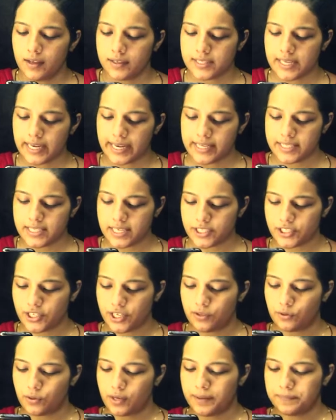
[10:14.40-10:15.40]
Second
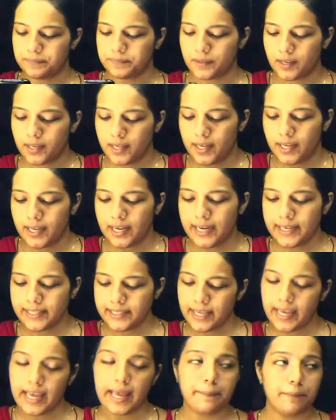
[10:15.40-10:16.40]
section is in
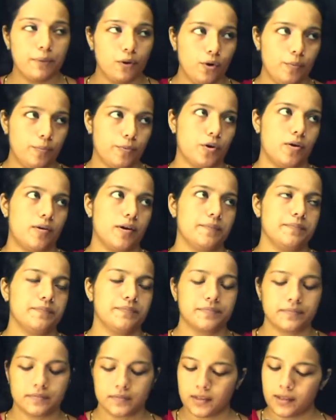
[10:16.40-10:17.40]
the above problem.
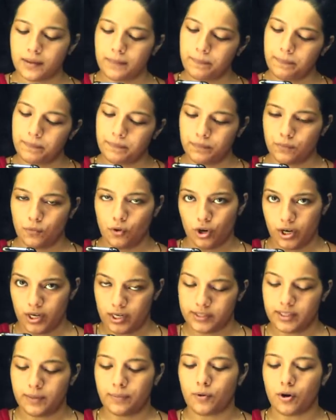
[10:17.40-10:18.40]

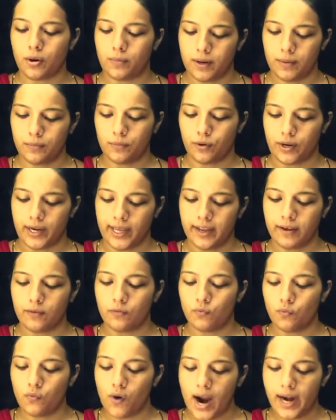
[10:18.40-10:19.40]
Model the problem.
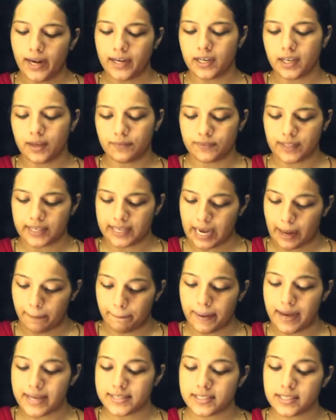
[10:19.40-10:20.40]
What if the
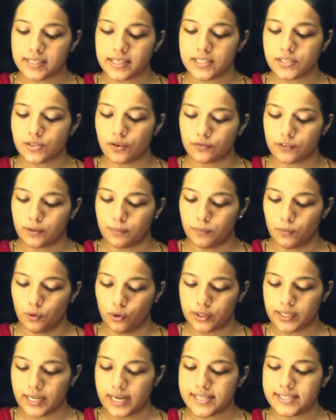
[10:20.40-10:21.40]
capacities of the
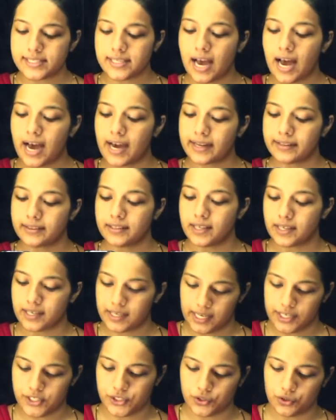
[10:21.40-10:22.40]
bottles are in the
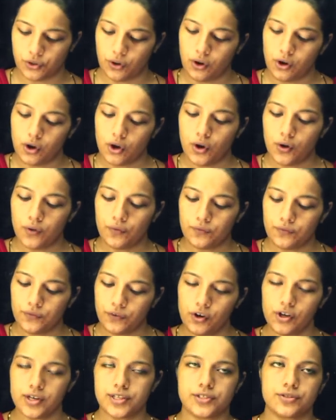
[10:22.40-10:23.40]
ratio
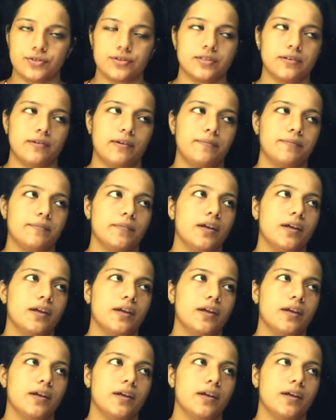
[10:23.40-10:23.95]
4:7?